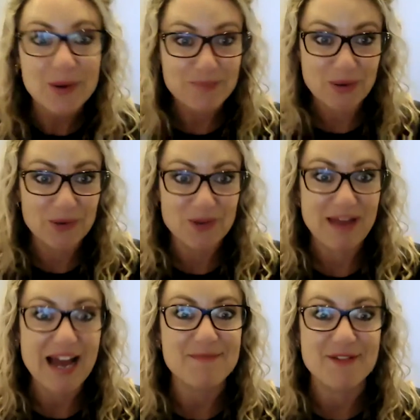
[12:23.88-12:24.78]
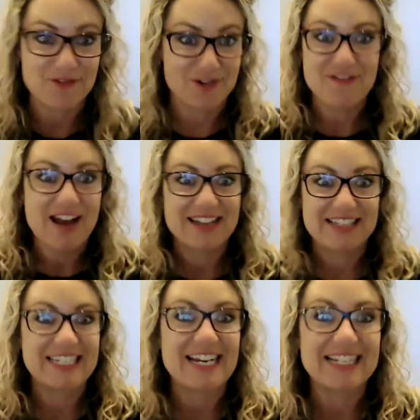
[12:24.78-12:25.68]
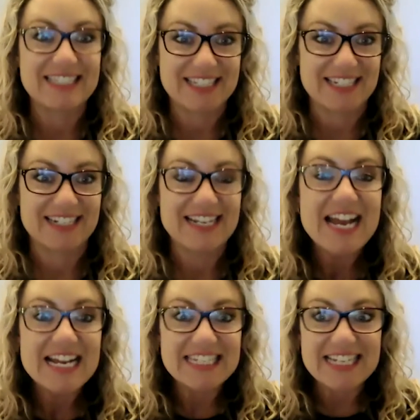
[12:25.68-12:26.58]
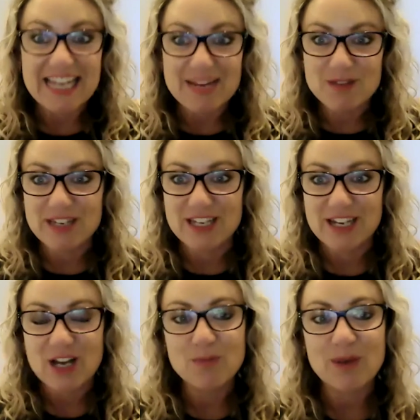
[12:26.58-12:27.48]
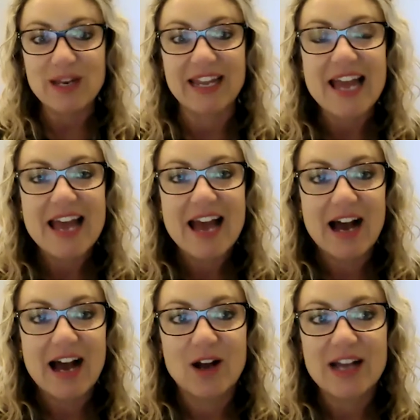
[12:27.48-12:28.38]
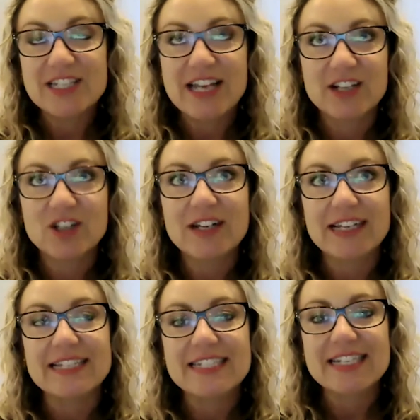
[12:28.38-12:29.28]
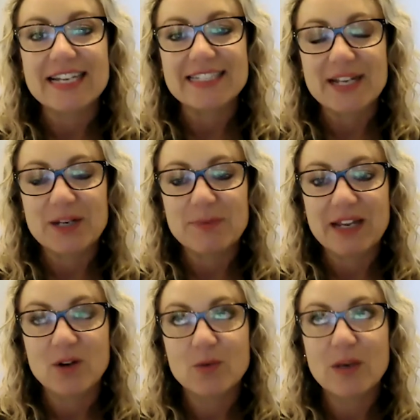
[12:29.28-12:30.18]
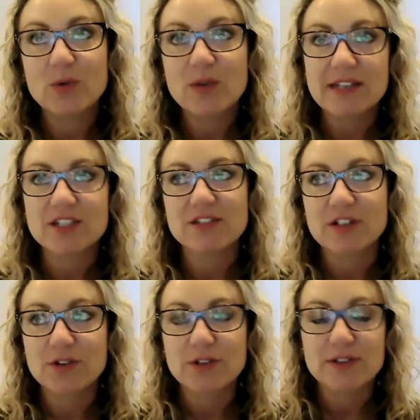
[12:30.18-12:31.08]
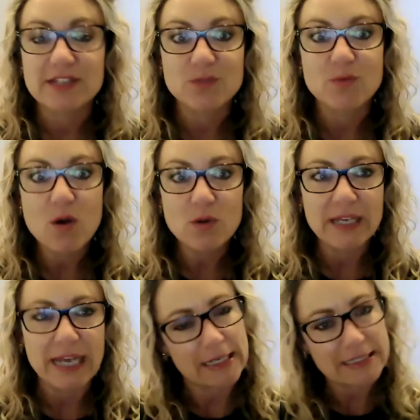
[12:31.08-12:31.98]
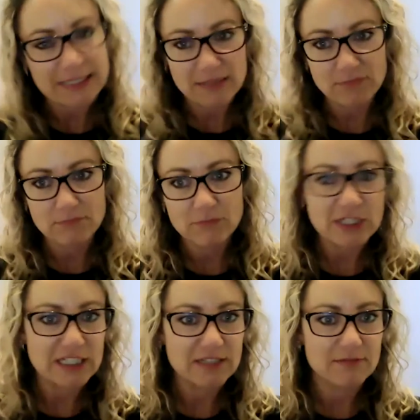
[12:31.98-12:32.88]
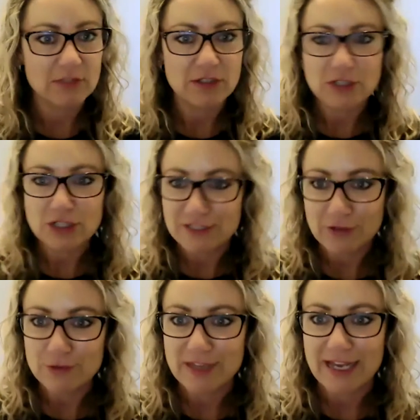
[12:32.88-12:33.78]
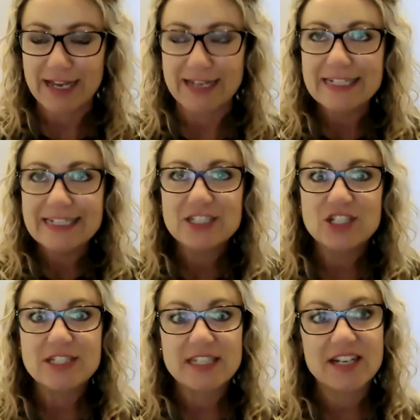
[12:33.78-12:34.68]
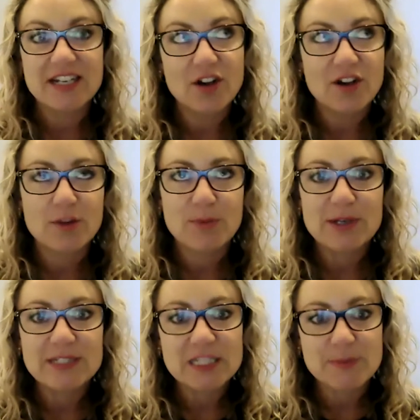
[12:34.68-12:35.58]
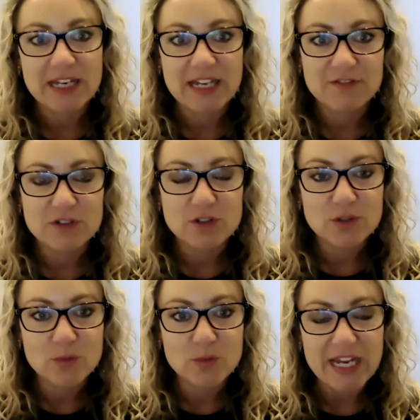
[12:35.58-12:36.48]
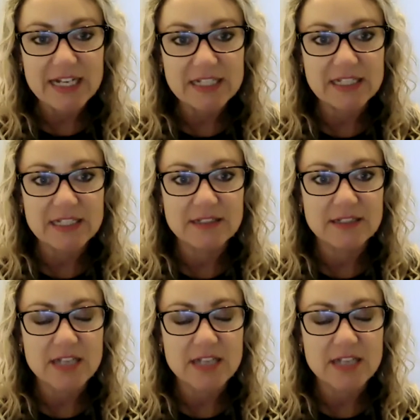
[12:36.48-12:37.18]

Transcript: pull them out before you've had the chance to keep them in your company. I actually had a client yesterday say to me, "Oh, we're looking to recruit this role again." I said, "You just filled that." She said, "I know, the person's been here for 2 weeks, and